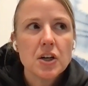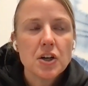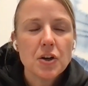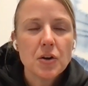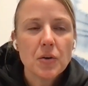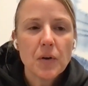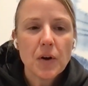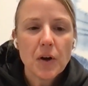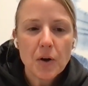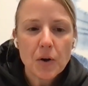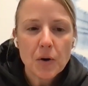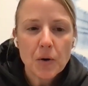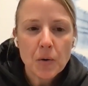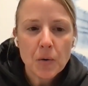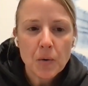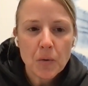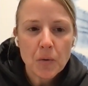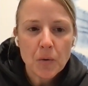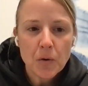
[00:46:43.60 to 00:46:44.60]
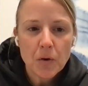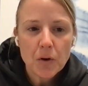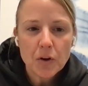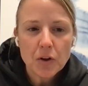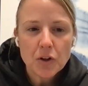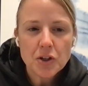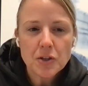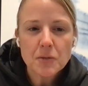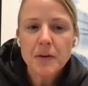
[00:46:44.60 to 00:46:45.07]
you're
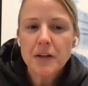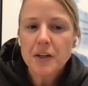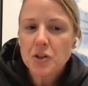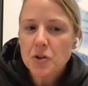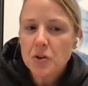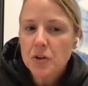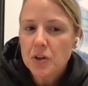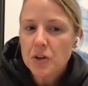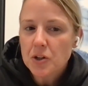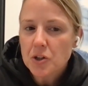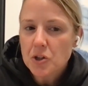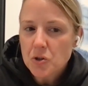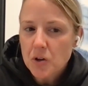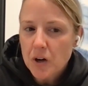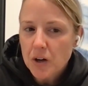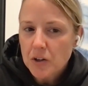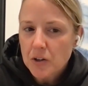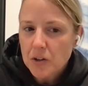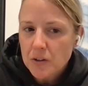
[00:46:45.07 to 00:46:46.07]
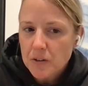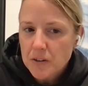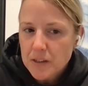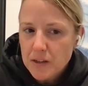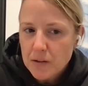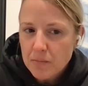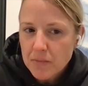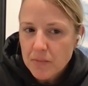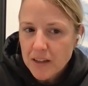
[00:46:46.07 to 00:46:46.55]
an instructor or
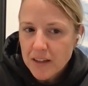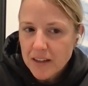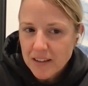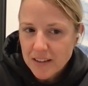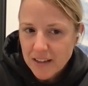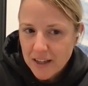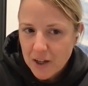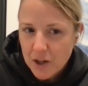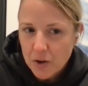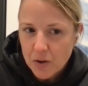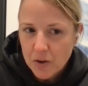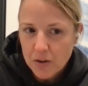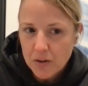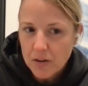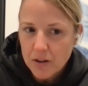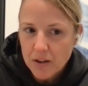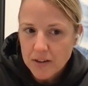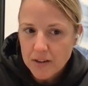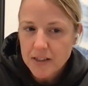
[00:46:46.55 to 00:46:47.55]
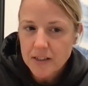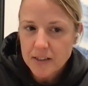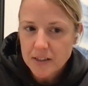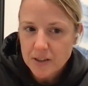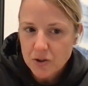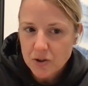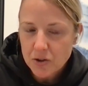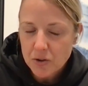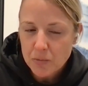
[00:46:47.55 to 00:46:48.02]
something, like you're a
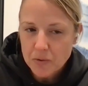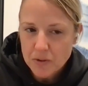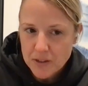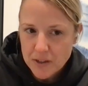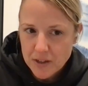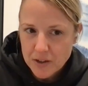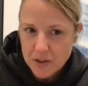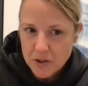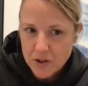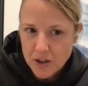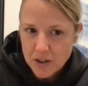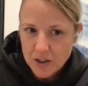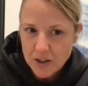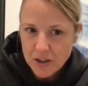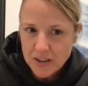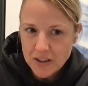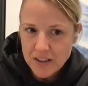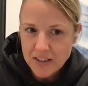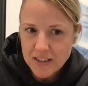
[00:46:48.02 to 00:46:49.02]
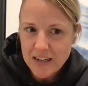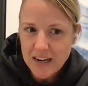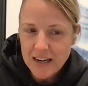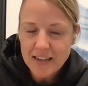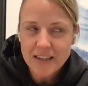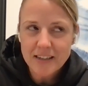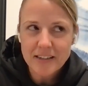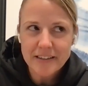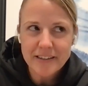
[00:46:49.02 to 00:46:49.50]
TCCC instructor, does
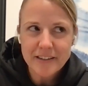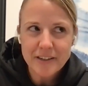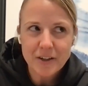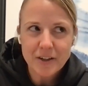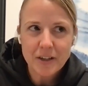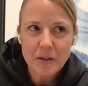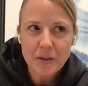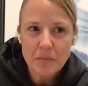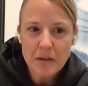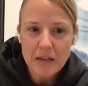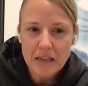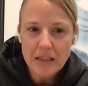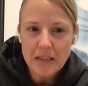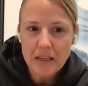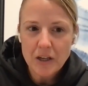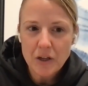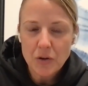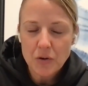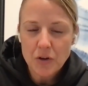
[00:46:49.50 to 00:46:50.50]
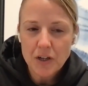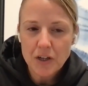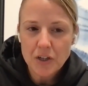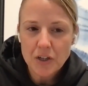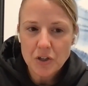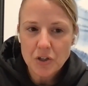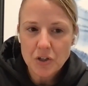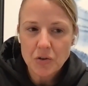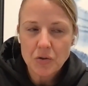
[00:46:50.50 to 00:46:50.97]
not necessarily mean that you
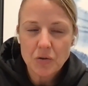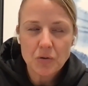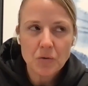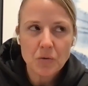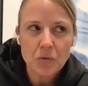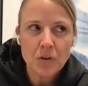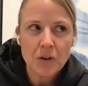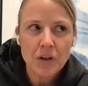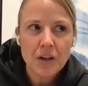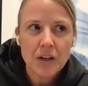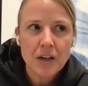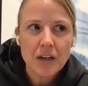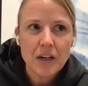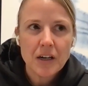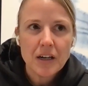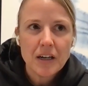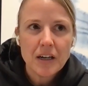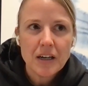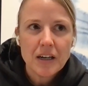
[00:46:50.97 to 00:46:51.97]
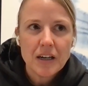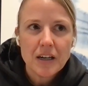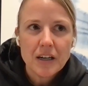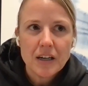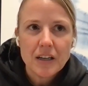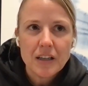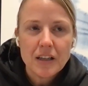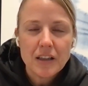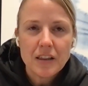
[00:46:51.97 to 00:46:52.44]
can do
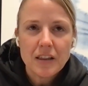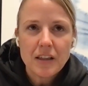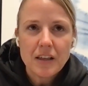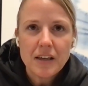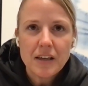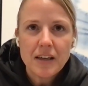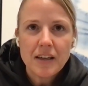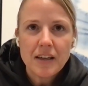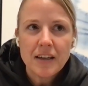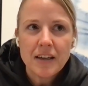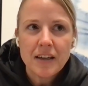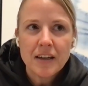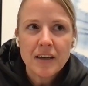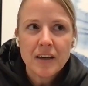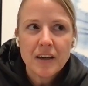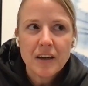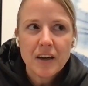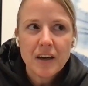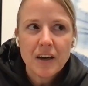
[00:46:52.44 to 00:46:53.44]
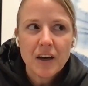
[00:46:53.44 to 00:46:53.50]
the,